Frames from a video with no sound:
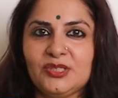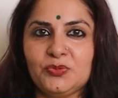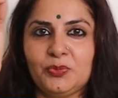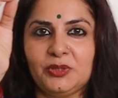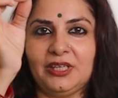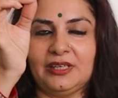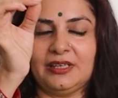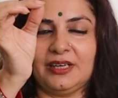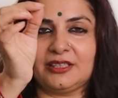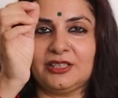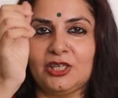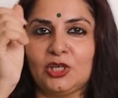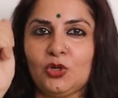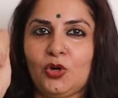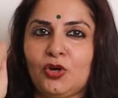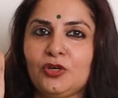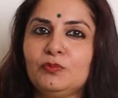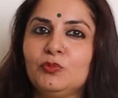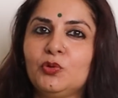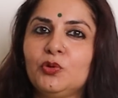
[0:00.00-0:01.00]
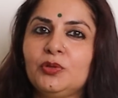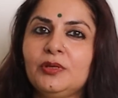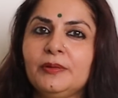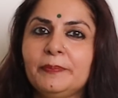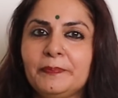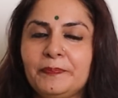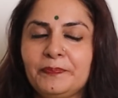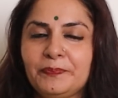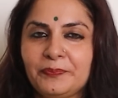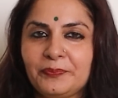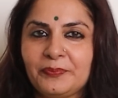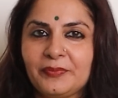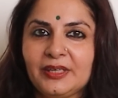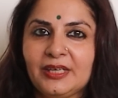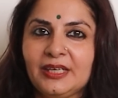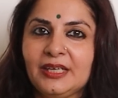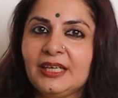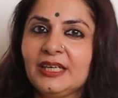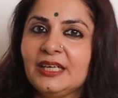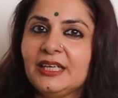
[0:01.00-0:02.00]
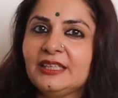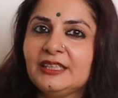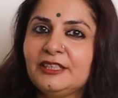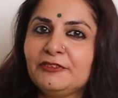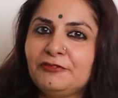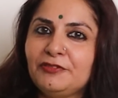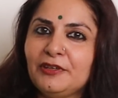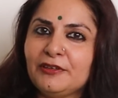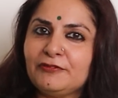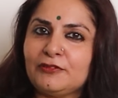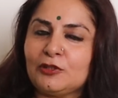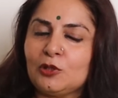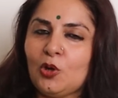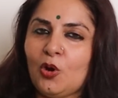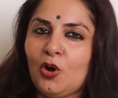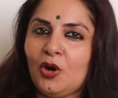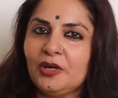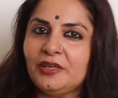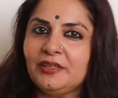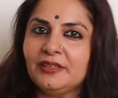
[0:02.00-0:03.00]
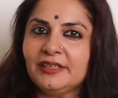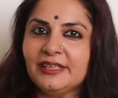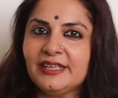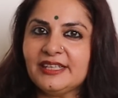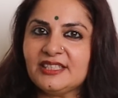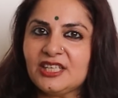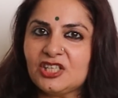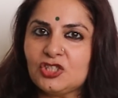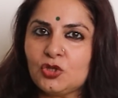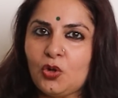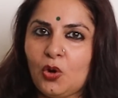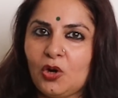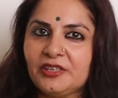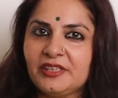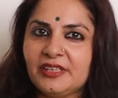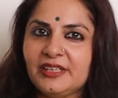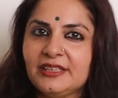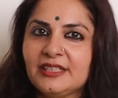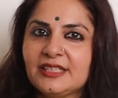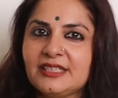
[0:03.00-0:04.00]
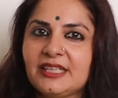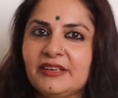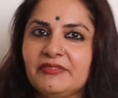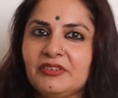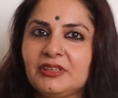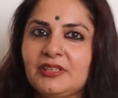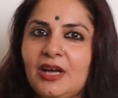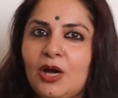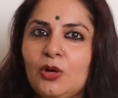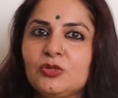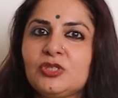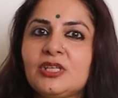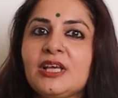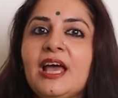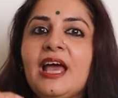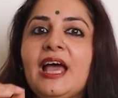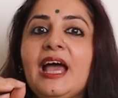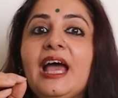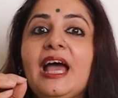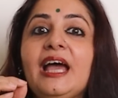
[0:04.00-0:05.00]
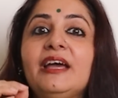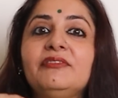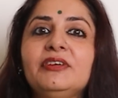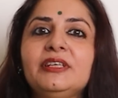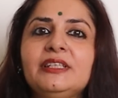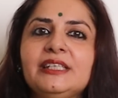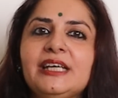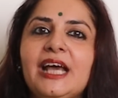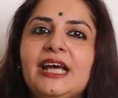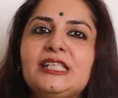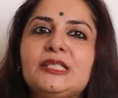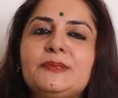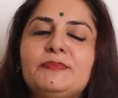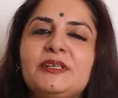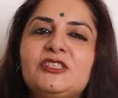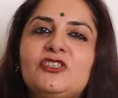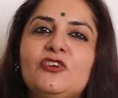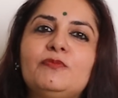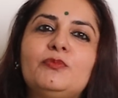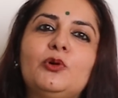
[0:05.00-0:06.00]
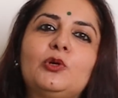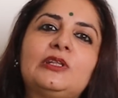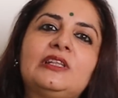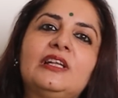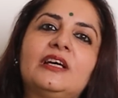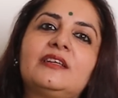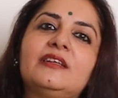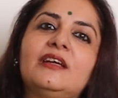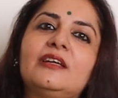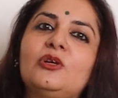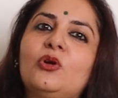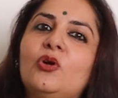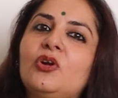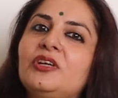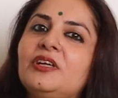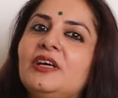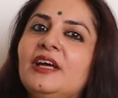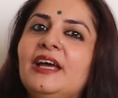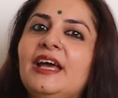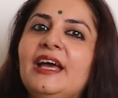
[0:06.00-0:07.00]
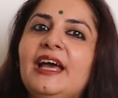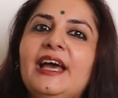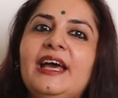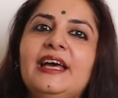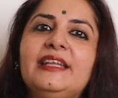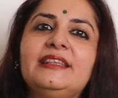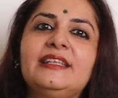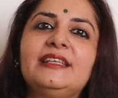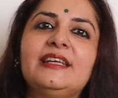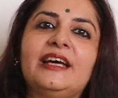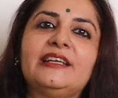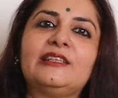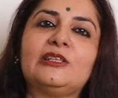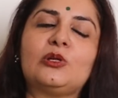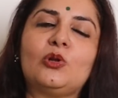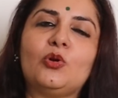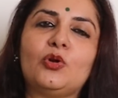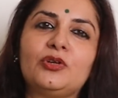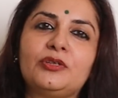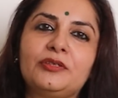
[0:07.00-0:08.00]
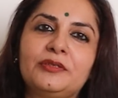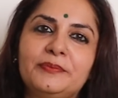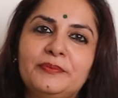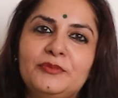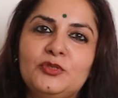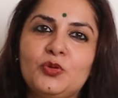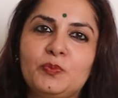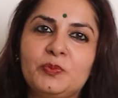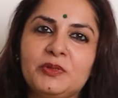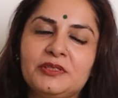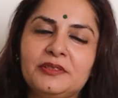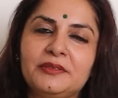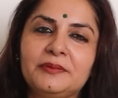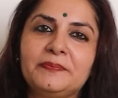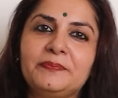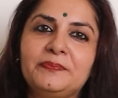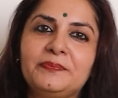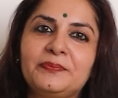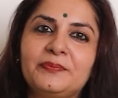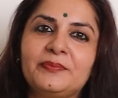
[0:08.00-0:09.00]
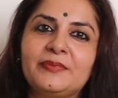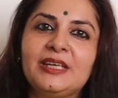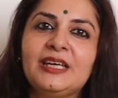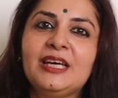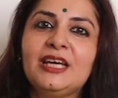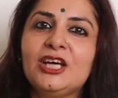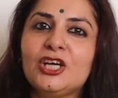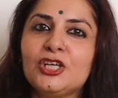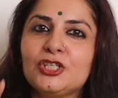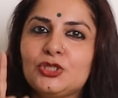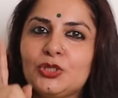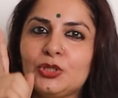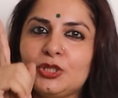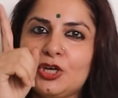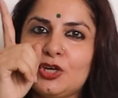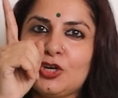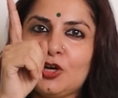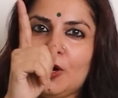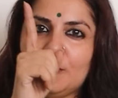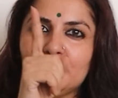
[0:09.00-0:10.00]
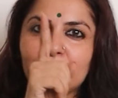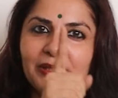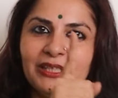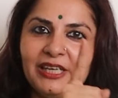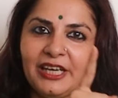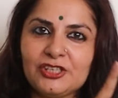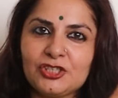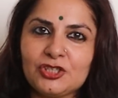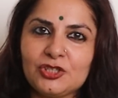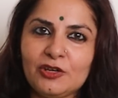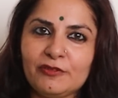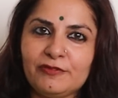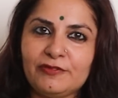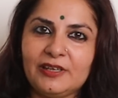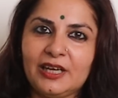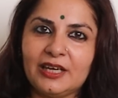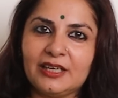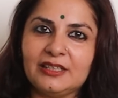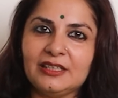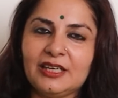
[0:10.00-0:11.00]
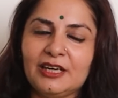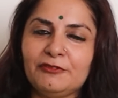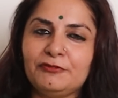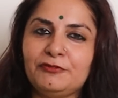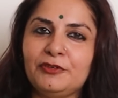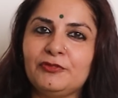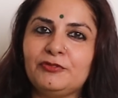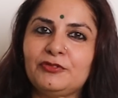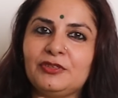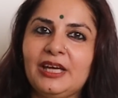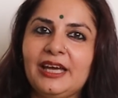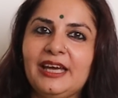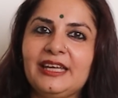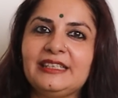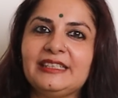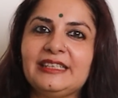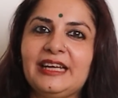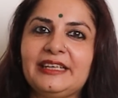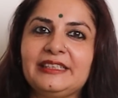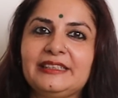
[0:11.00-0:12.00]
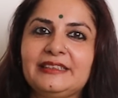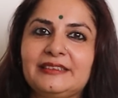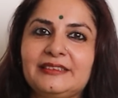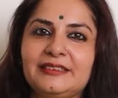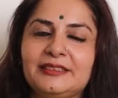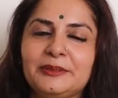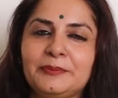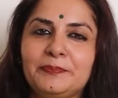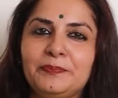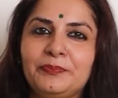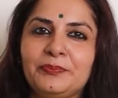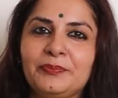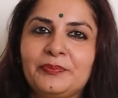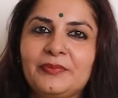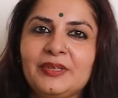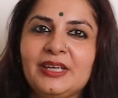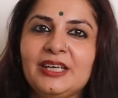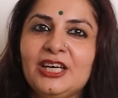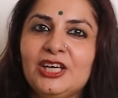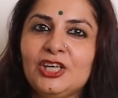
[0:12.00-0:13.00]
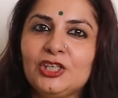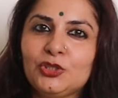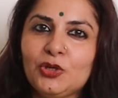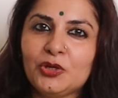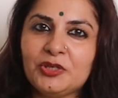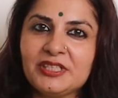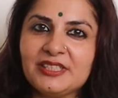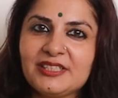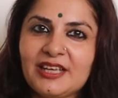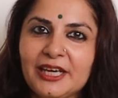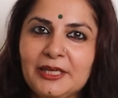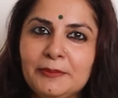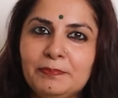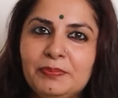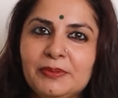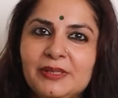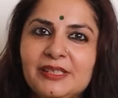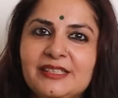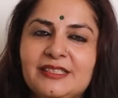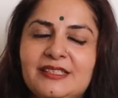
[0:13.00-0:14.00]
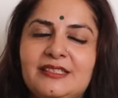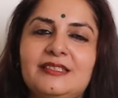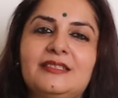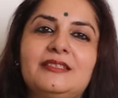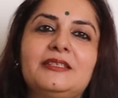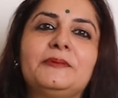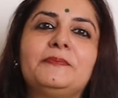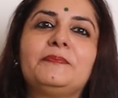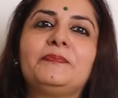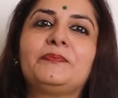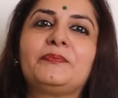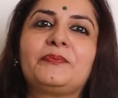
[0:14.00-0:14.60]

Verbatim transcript: is with the Lagna Lord Moon. The fifth Lord is exalted in the seventh house, having the aspect of both Lagna Lord and the ninth Lord, Jupiter. So the combination of Lagna, fifth and ninth, your disciples,